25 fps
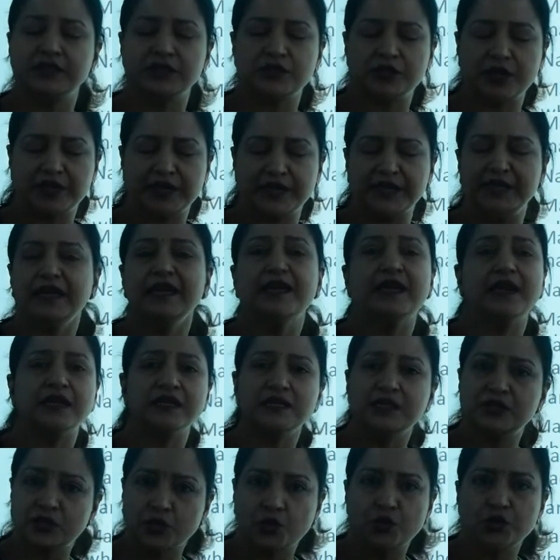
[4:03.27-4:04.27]

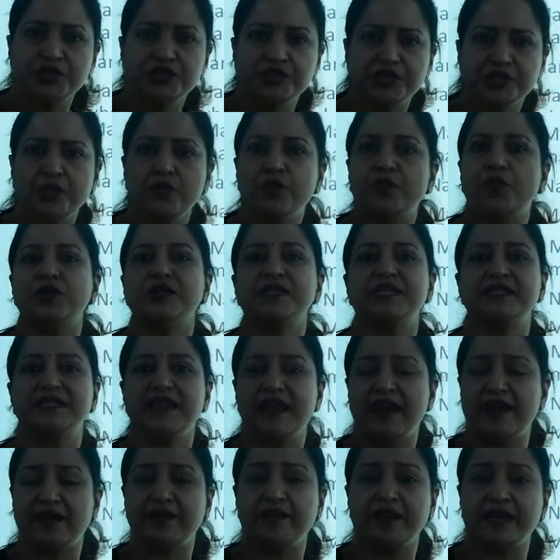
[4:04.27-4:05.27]
soldier was
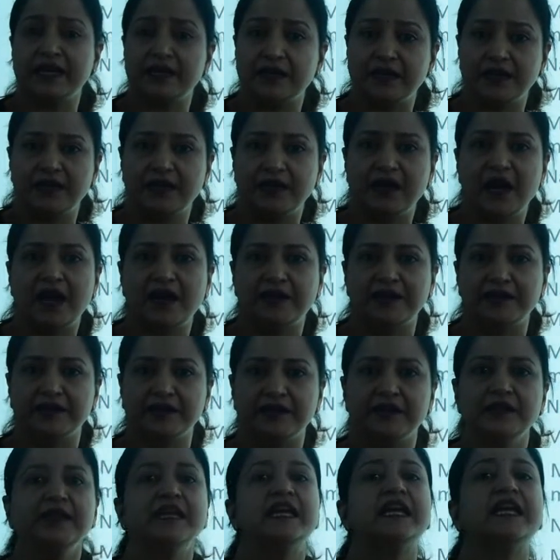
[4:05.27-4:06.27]
there in a
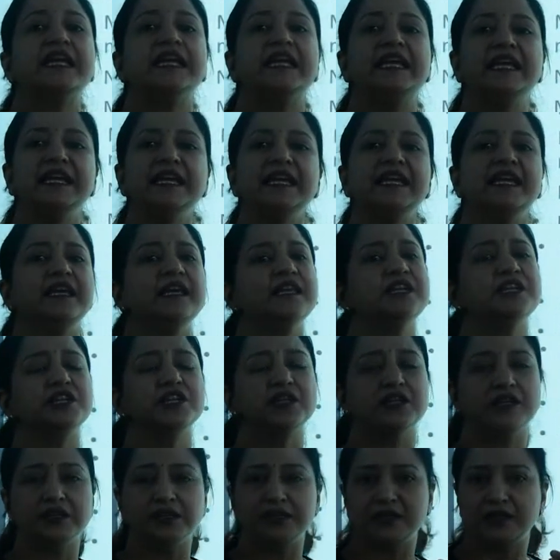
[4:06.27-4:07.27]
garden, he
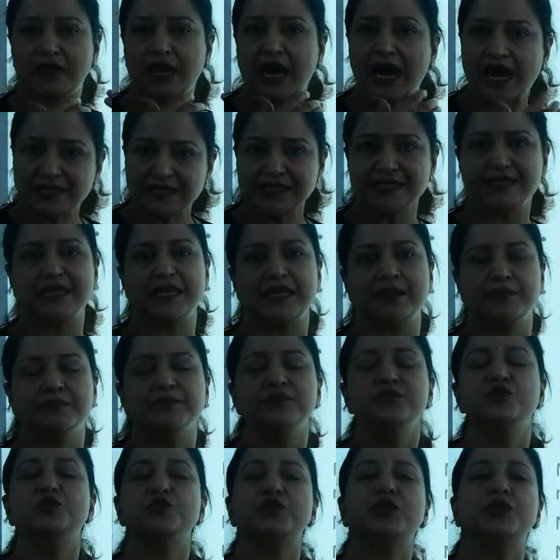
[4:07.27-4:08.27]
asked
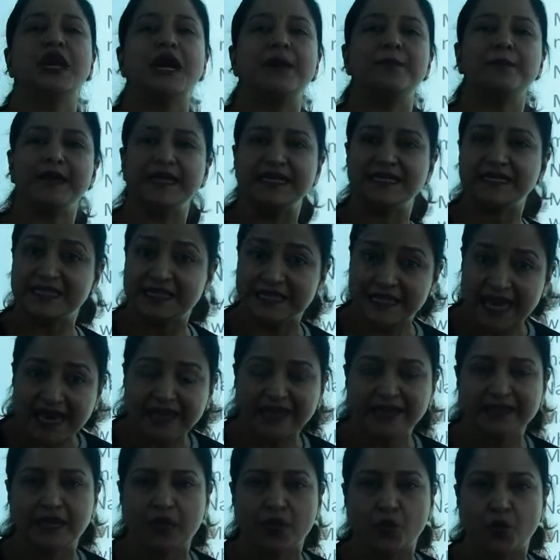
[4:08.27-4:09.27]
him to come
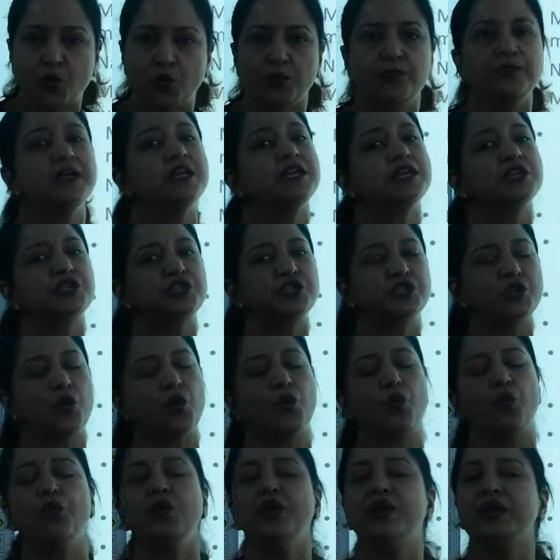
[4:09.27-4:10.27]
inside the home
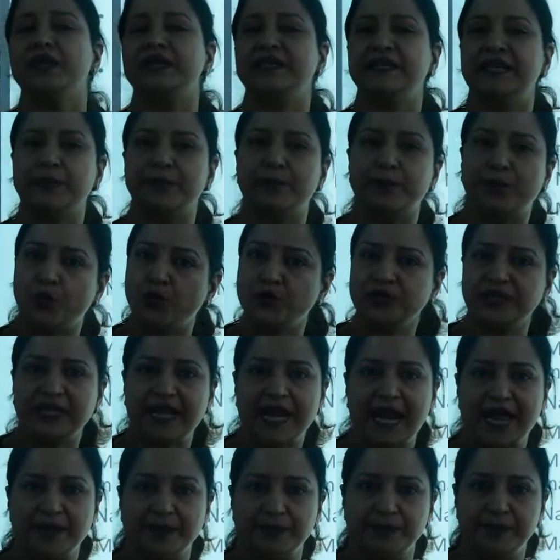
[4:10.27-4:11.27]
so they both
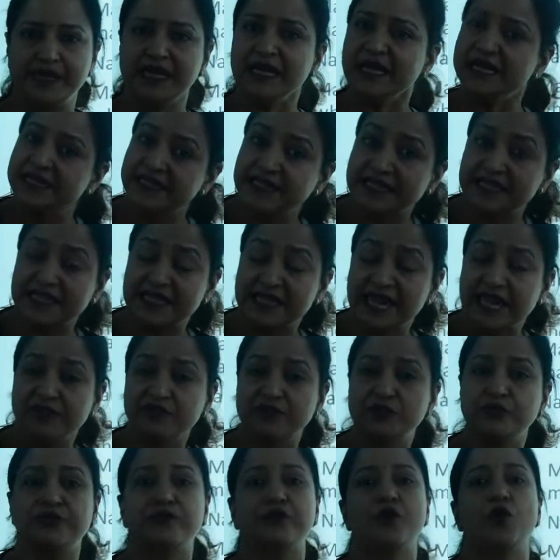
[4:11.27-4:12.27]
can be
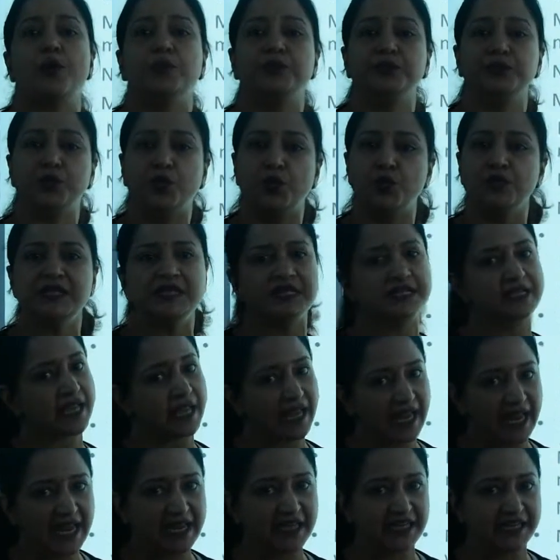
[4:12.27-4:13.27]
saved from those
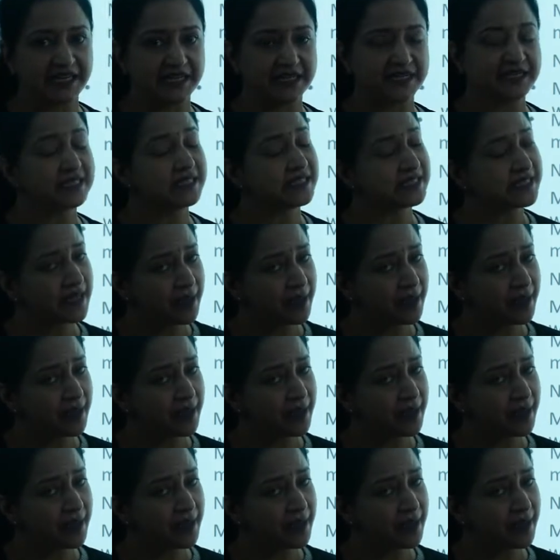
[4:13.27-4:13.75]
aliens,